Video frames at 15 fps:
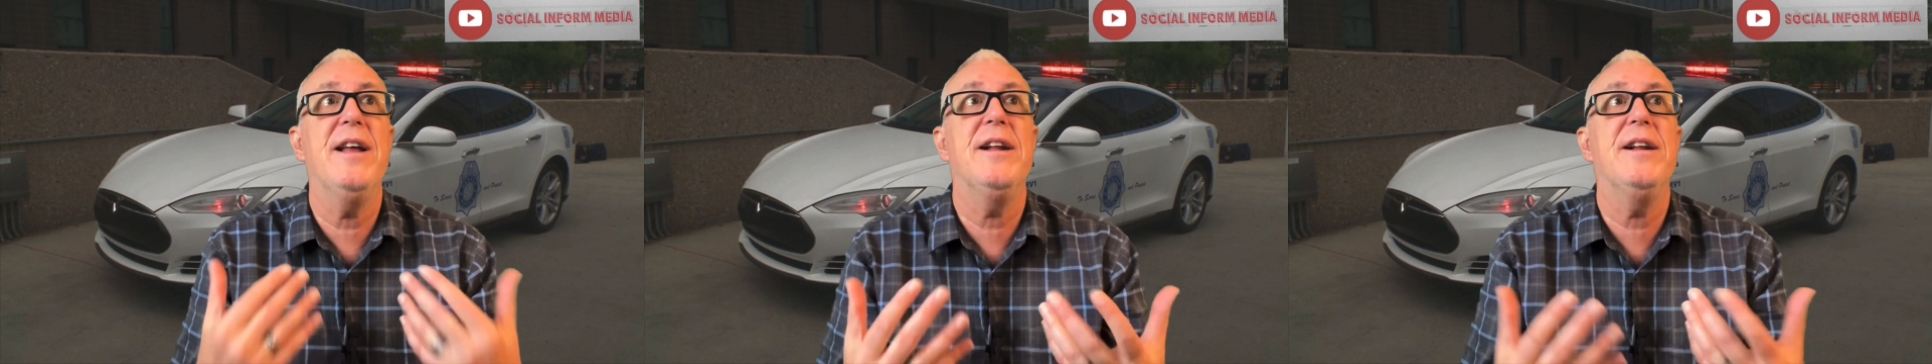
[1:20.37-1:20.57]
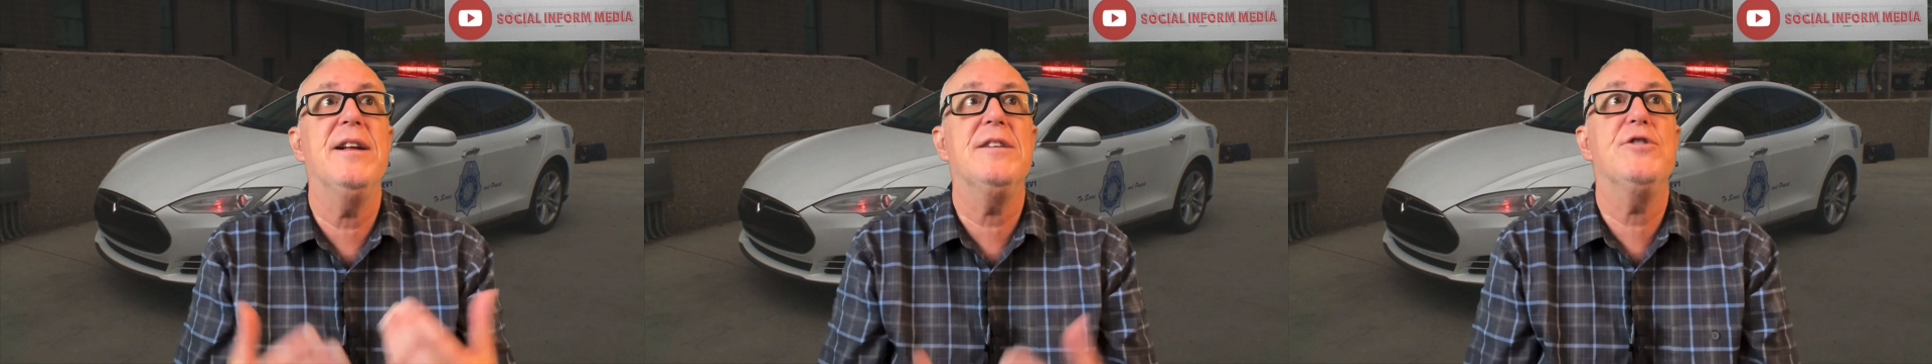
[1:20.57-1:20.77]

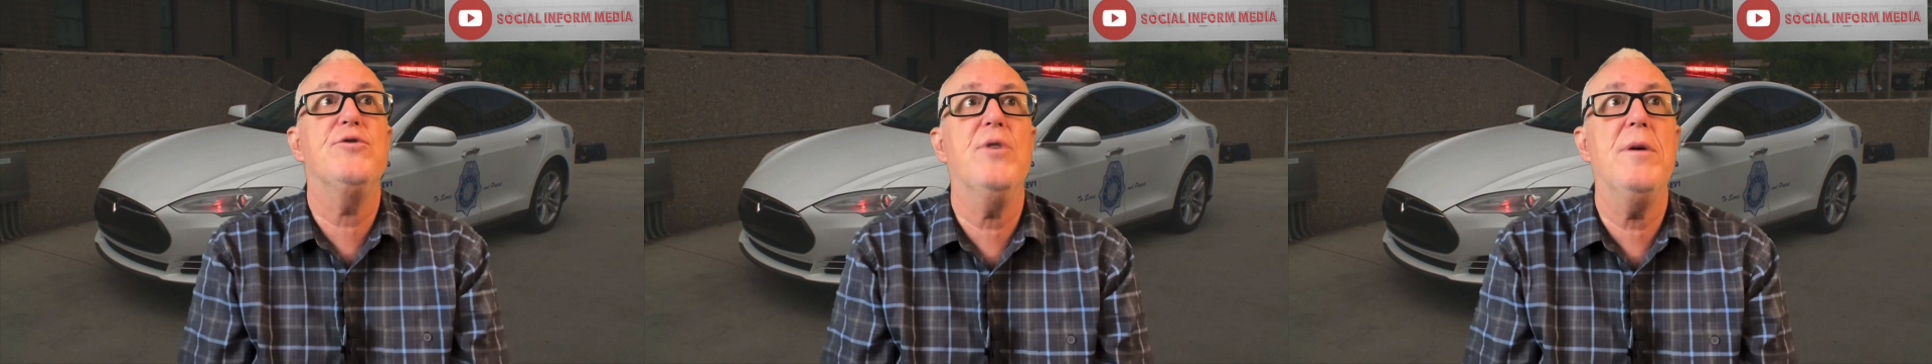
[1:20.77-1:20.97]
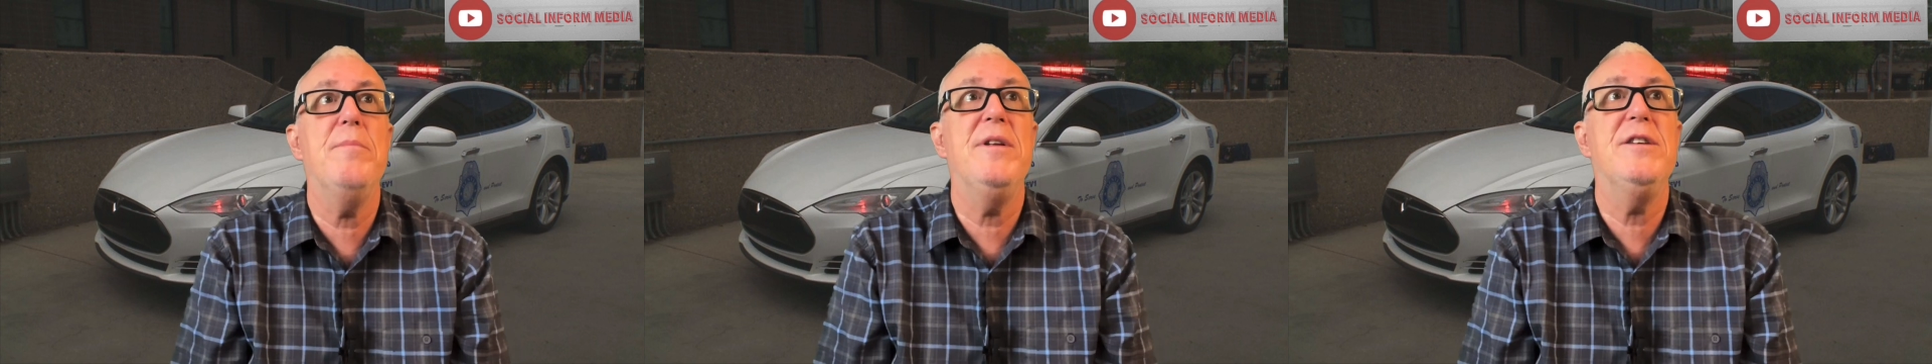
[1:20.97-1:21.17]
and an
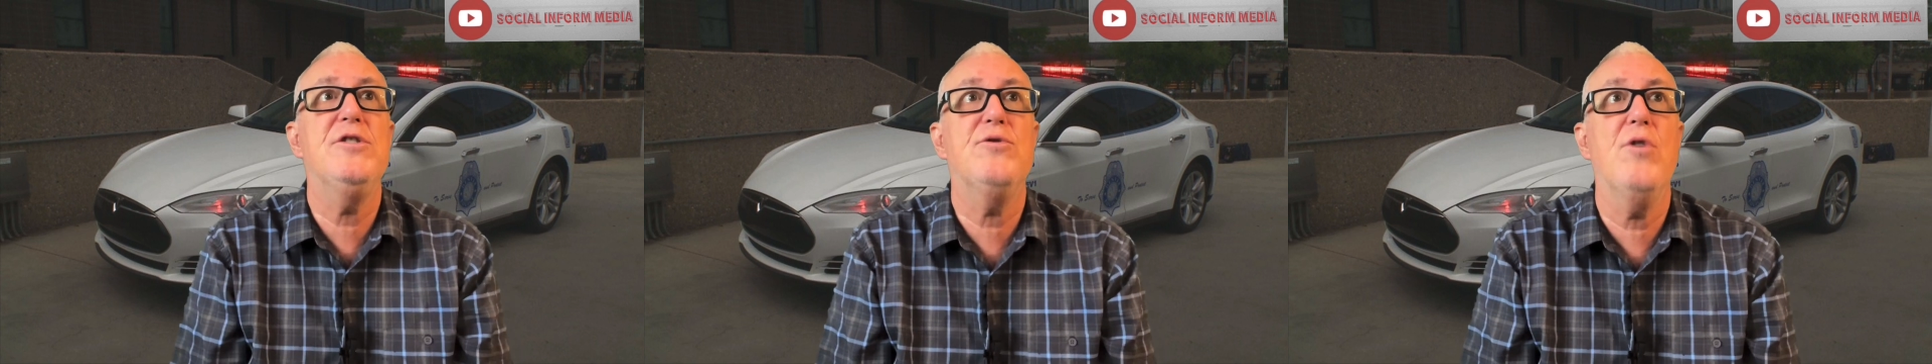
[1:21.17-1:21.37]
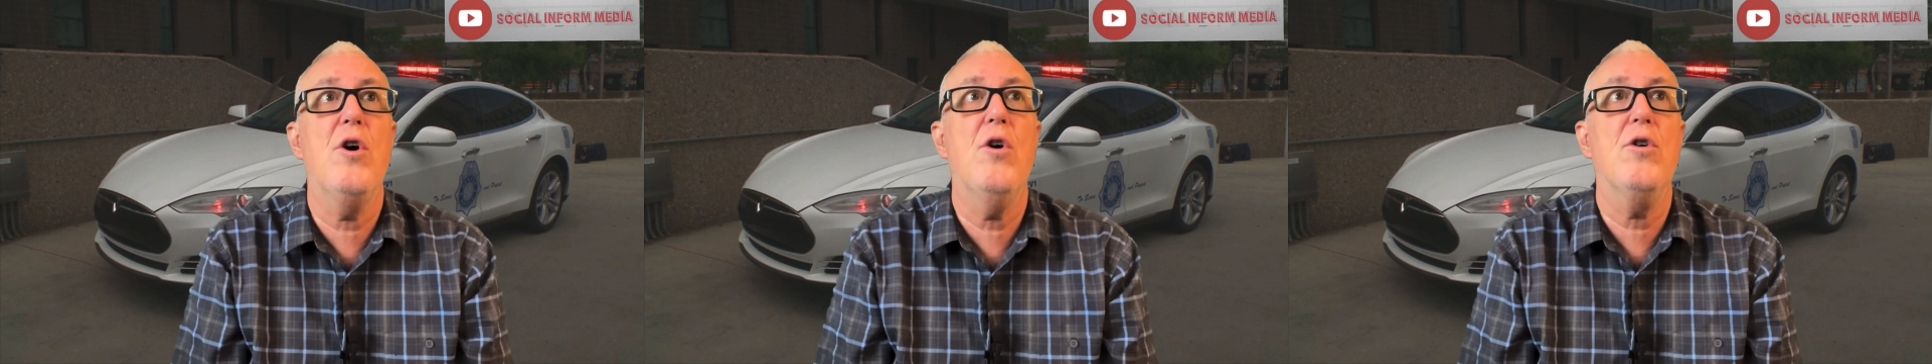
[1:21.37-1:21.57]
extremely
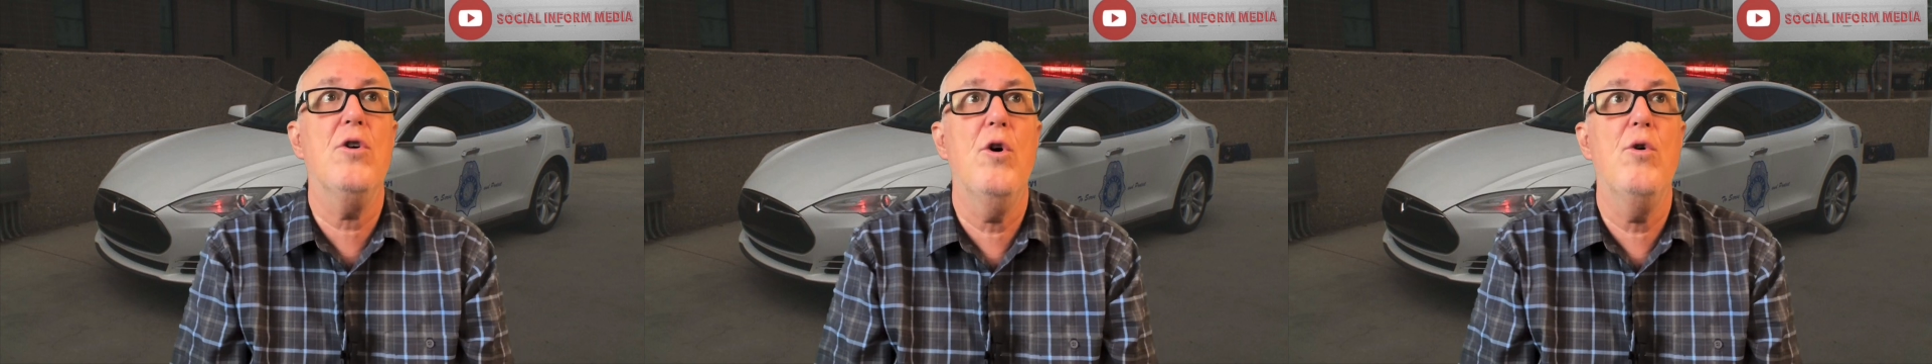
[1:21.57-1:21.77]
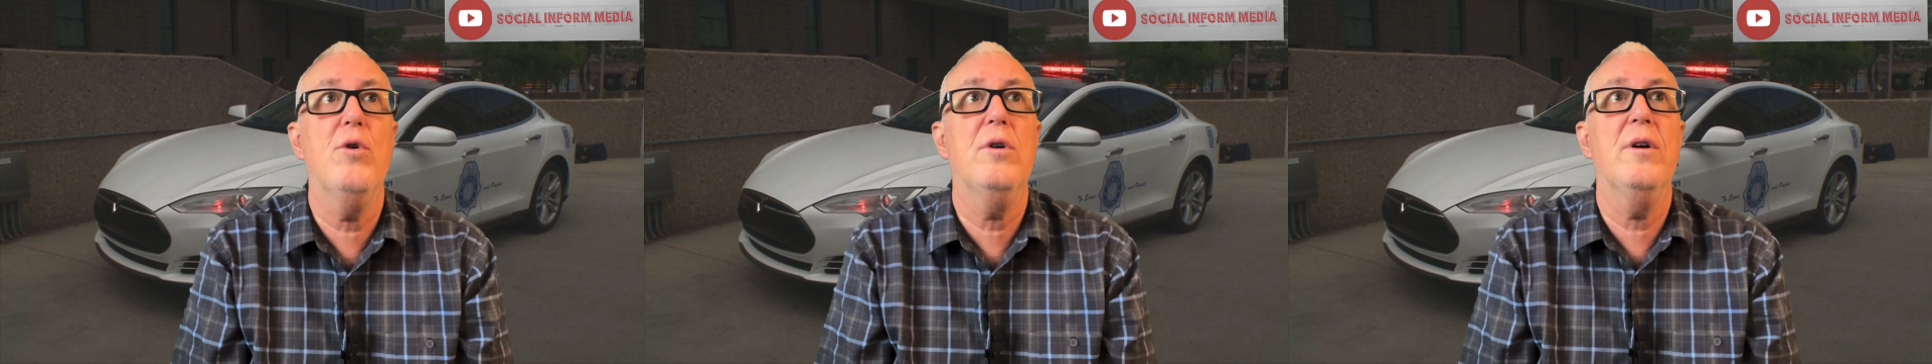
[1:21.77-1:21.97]
strong
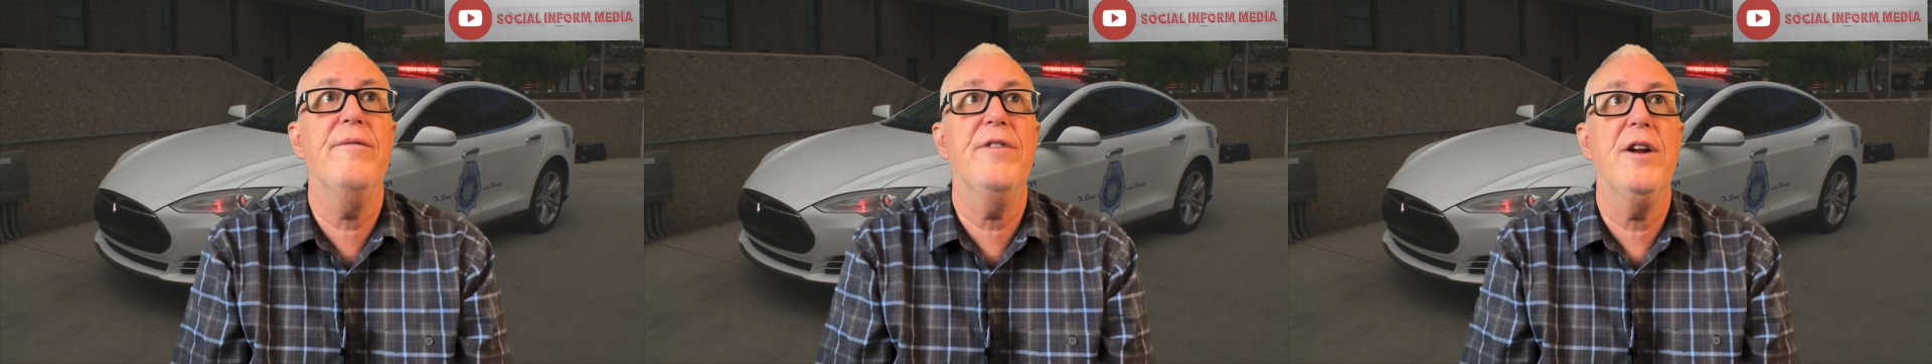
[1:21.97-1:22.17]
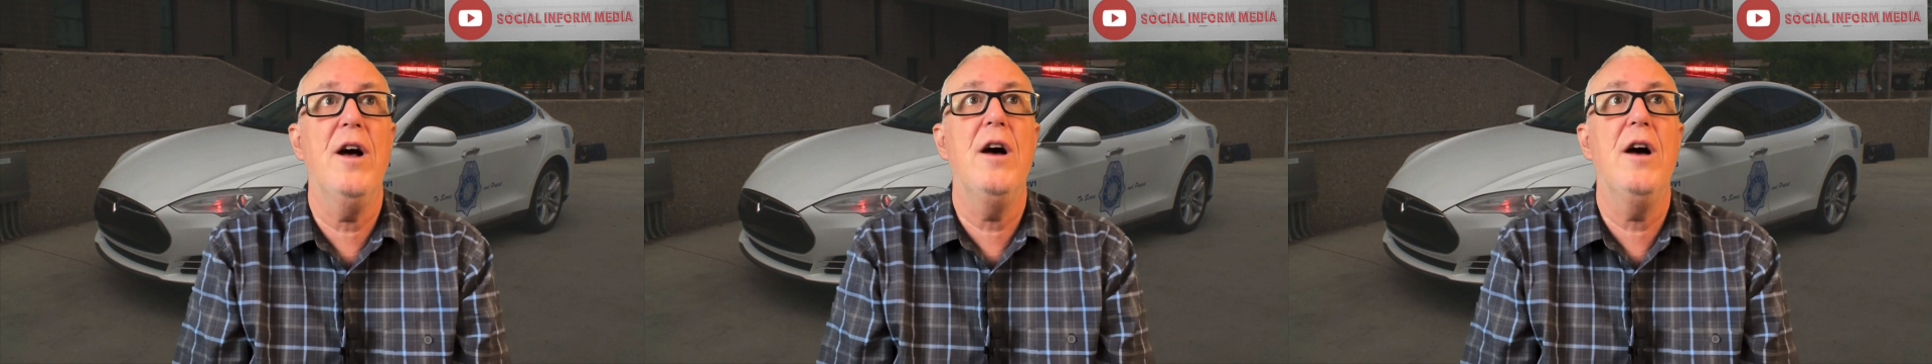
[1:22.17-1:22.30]
odor of an